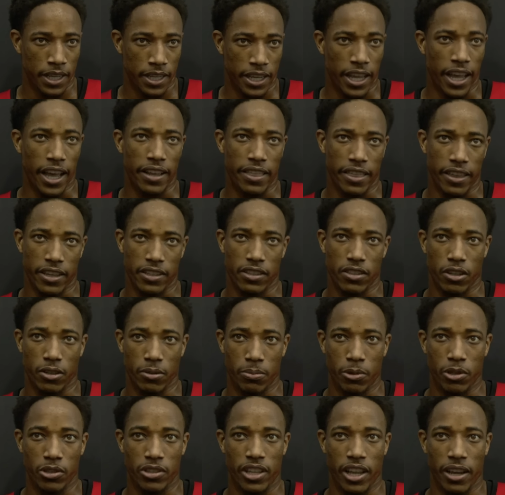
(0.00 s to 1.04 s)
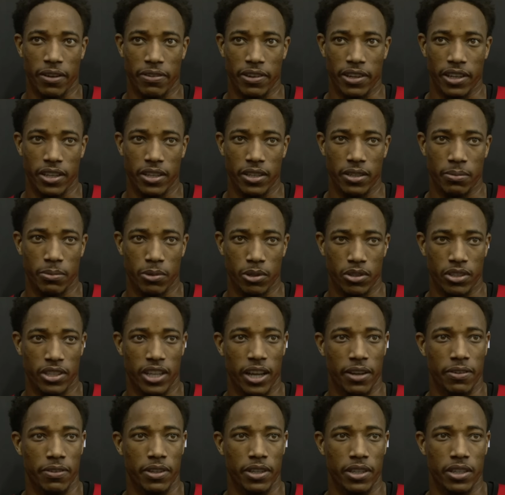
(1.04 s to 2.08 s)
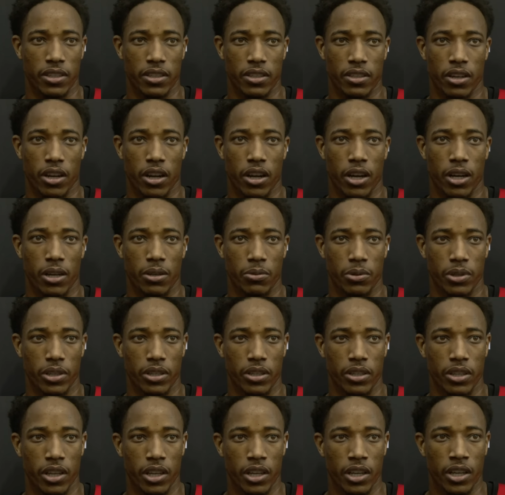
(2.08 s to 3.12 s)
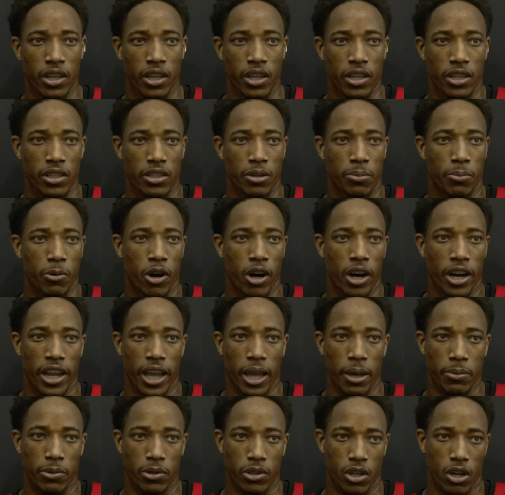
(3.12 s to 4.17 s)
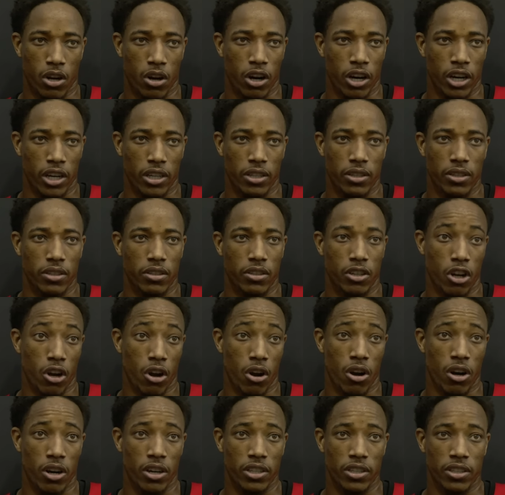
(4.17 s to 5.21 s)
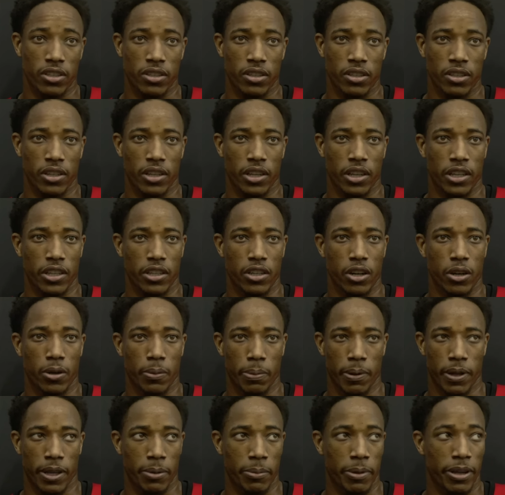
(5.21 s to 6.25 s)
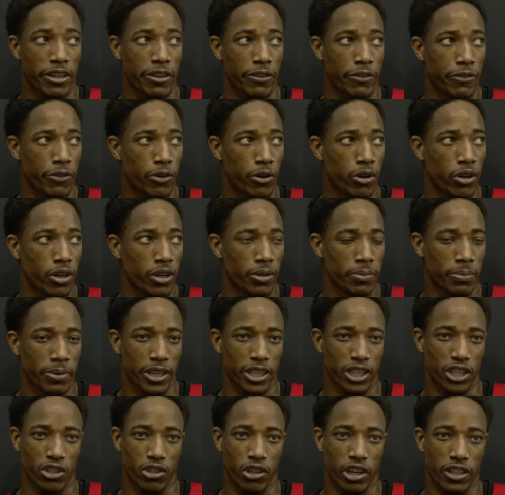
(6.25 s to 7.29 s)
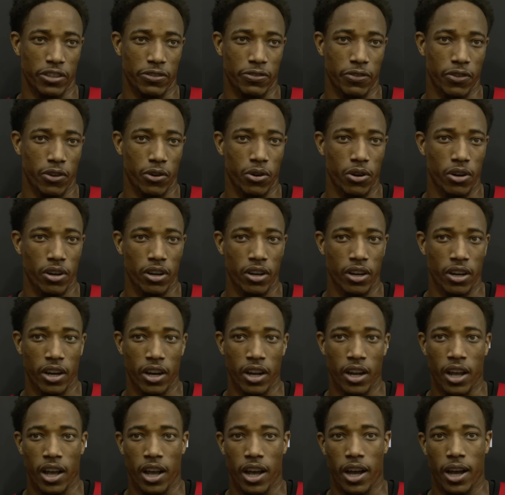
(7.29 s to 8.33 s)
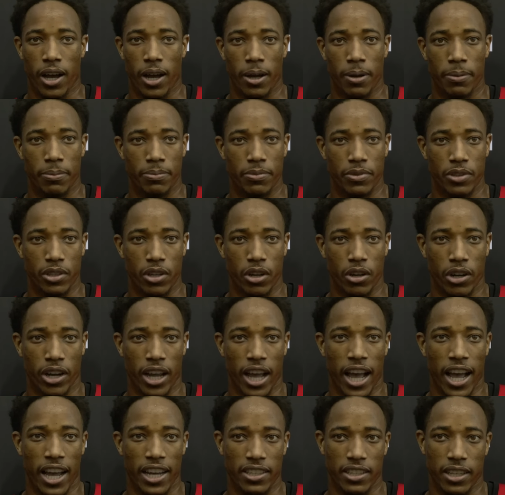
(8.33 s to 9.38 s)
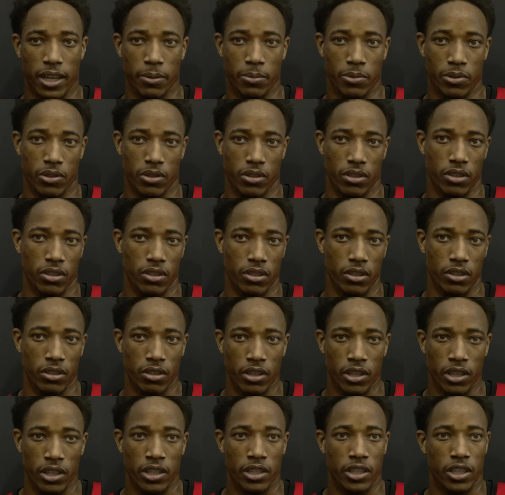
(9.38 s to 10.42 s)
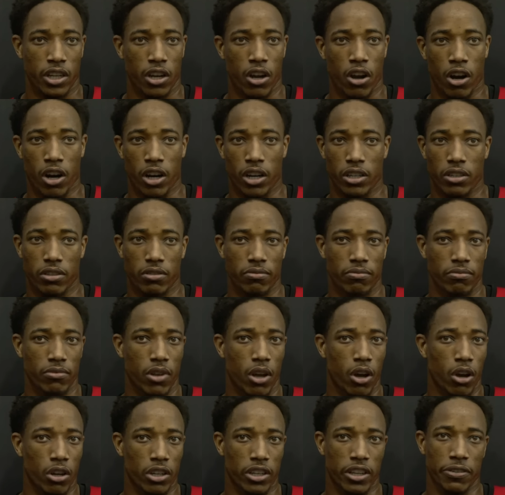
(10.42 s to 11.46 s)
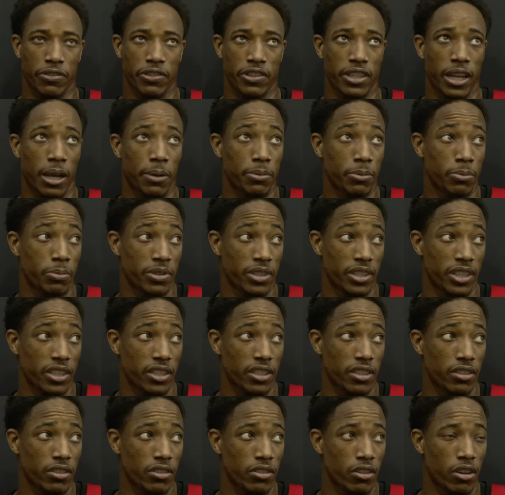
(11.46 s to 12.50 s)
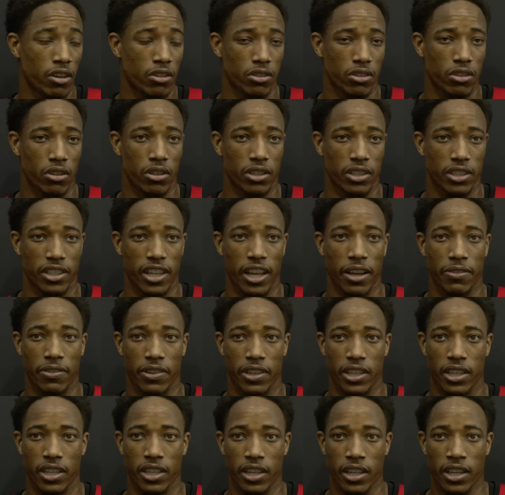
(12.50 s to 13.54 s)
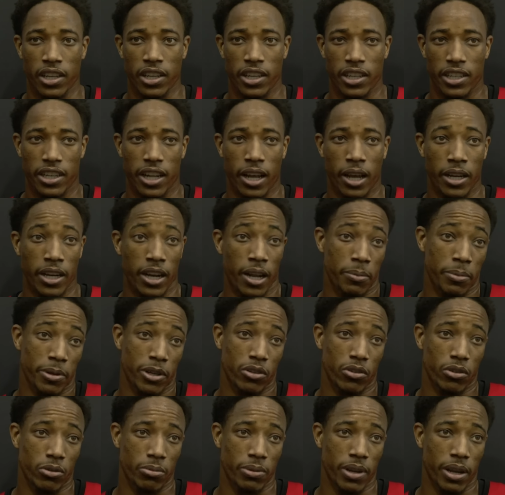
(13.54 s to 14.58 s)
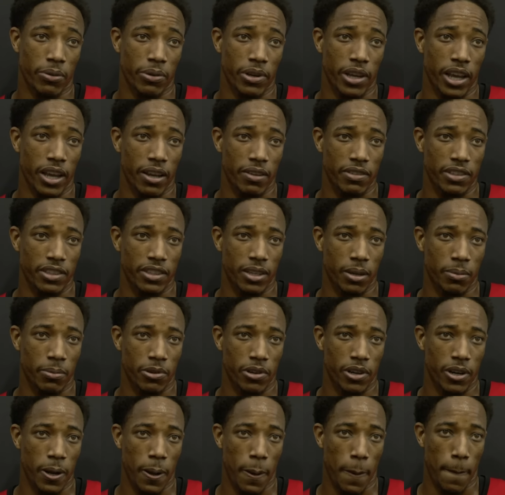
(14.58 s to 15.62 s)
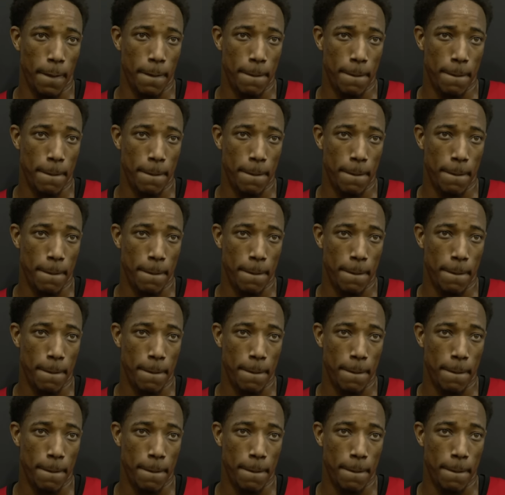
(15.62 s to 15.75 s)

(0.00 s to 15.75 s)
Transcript: Yeah, I think so, most definitely. You know, DeMar able to guard guards, you know, play him at the four, be a stretch four. You know, guys able to guard all different type of positions, you know, so it's definitely a dynamic group that we have this time around.